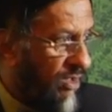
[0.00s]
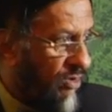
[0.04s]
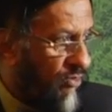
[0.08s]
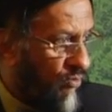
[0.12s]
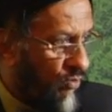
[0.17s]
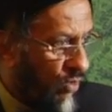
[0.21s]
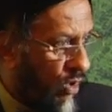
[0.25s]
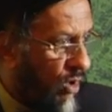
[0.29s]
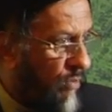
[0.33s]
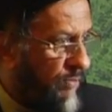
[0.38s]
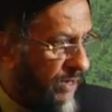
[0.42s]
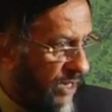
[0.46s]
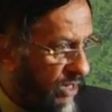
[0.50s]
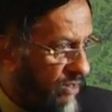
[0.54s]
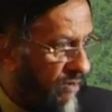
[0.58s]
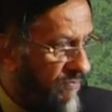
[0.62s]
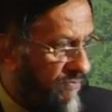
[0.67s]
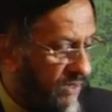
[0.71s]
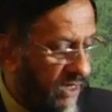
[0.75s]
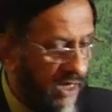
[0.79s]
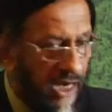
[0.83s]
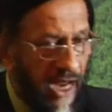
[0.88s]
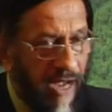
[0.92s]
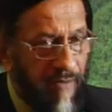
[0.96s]
Warming
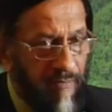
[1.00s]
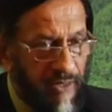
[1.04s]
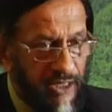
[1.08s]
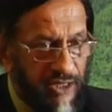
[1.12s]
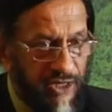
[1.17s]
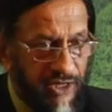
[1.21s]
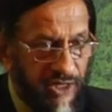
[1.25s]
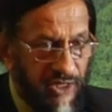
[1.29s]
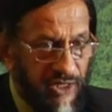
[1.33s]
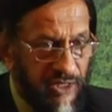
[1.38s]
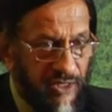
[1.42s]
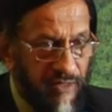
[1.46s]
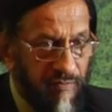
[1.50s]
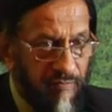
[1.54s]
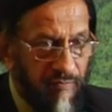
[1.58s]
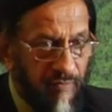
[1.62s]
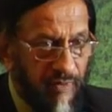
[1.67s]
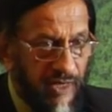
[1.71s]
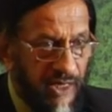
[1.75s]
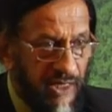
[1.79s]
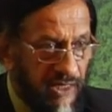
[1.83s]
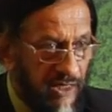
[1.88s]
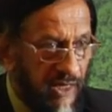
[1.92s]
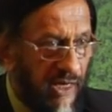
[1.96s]
of the climate
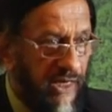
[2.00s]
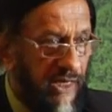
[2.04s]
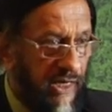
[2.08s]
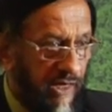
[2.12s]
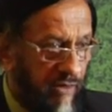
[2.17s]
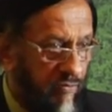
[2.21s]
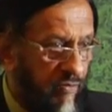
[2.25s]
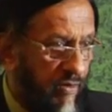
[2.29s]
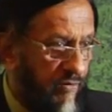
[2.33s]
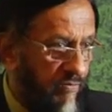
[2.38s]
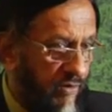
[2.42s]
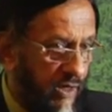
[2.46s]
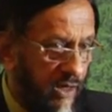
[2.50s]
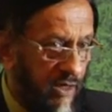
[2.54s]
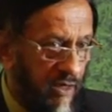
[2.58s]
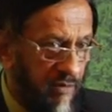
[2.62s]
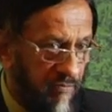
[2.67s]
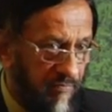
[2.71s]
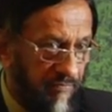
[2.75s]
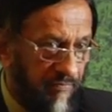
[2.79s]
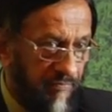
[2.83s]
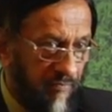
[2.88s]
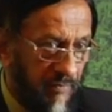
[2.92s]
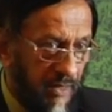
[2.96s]
system is unequivocal.
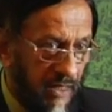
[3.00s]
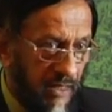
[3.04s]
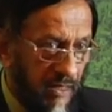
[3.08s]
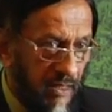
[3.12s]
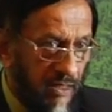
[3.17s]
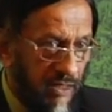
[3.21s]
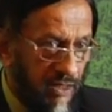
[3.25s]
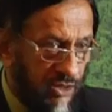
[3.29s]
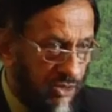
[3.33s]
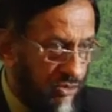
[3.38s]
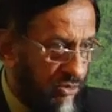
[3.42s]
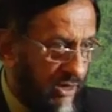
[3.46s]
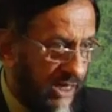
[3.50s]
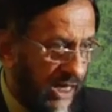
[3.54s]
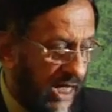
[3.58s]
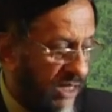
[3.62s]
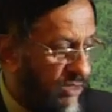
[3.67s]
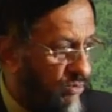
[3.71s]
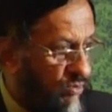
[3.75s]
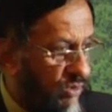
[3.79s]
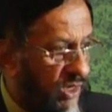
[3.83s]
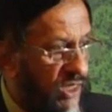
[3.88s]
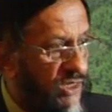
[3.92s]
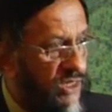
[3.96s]
So in
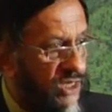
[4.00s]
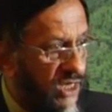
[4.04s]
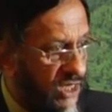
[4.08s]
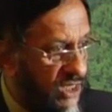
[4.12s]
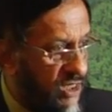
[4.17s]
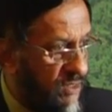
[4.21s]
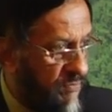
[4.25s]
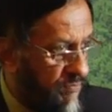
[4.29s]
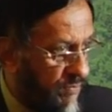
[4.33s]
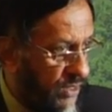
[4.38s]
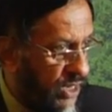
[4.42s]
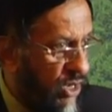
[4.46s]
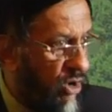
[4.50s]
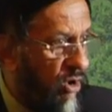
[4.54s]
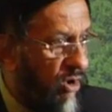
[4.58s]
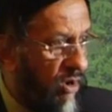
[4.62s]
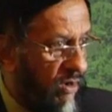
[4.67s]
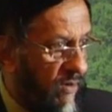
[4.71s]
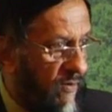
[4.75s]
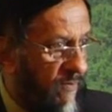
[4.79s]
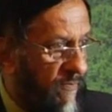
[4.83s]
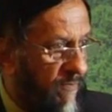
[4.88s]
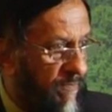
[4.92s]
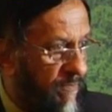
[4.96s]
other words, it's
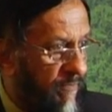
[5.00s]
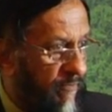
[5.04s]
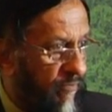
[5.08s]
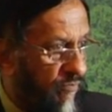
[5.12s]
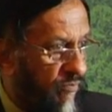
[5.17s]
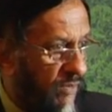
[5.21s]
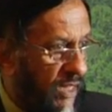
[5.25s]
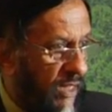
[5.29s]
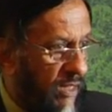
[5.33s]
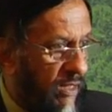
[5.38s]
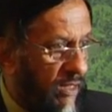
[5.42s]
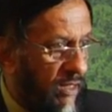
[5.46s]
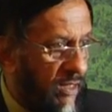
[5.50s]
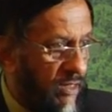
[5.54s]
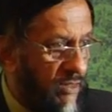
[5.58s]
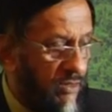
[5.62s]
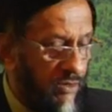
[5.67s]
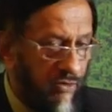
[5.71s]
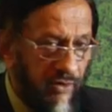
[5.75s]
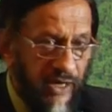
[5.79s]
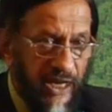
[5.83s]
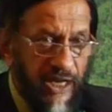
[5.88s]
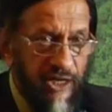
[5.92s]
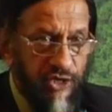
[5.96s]
beyond
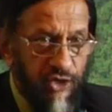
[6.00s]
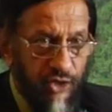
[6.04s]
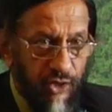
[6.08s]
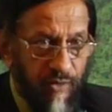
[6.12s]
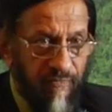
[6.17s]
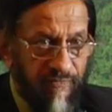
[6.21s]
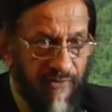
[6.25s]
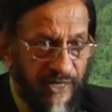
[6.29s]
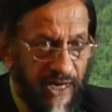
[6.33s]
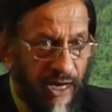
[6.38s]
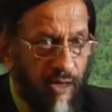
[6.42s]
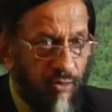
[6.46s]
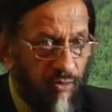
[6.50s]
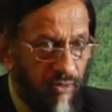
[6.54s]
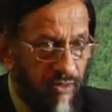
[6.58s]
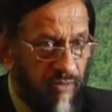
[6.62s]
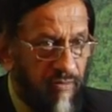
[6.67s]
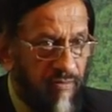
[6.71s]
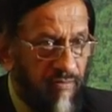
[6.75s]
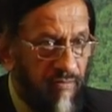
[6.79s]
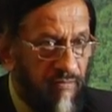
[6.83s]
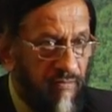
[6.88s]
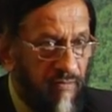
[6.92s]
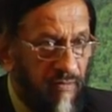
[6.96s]
the range of
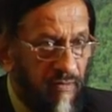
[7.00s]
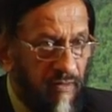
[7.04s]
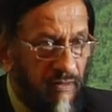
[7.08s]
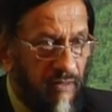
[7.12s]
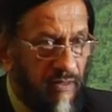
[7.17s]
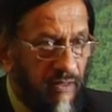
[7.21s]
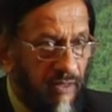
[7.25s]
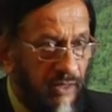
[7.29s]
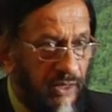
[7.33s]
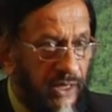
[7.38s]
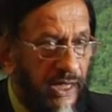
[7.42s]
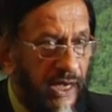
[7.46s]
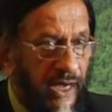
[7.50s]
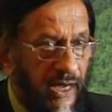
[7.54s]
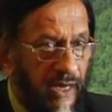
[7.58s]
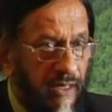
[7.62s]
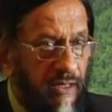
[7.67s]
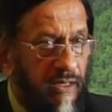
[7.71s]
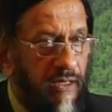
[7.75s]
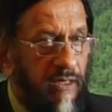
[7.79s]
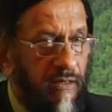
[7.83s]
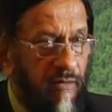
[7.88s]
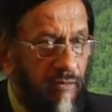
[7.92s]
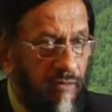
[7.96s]
doubt
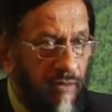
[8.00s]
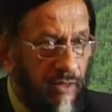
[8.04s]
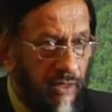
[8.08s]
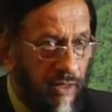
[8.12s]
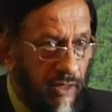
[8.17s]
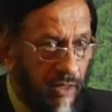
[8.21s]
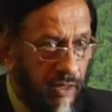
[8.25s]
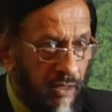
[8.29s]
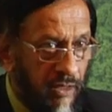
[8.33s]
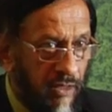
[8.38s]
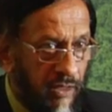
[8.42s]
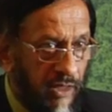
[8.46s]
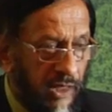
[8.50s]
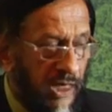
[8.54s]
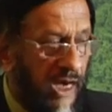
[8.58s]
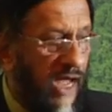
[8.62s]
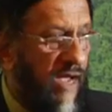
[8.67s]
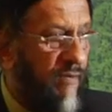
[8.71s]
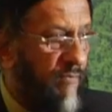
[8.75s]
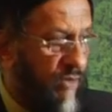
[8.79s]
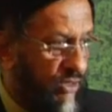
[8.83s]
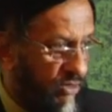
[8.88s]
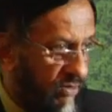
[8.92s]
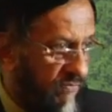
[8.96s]
that the
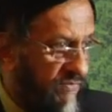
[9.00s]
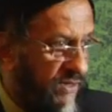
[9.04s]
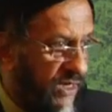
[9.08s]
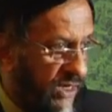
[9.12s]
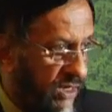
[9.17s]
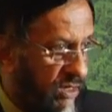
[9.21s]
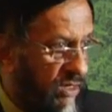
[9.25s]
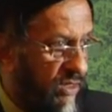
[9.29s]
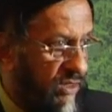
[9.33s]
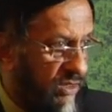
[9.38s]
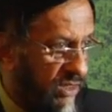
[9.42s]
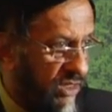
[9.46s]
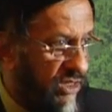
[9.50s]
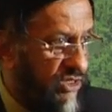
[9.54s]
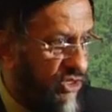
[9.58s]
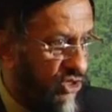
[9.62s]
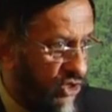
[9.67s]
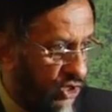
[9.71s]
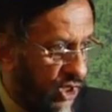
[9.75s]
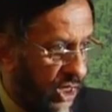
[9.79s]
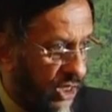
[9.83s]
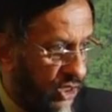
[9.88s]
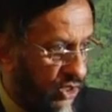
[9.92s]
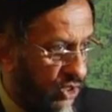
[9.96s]
climate of the Earth is
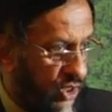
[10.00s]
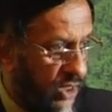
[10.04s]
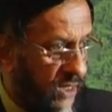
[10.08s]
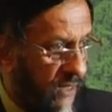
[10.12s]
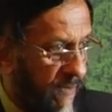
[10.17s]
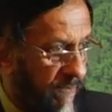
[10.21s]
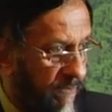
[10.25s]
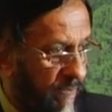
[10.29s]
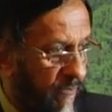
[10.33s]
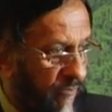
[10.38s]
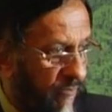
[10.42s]
changing.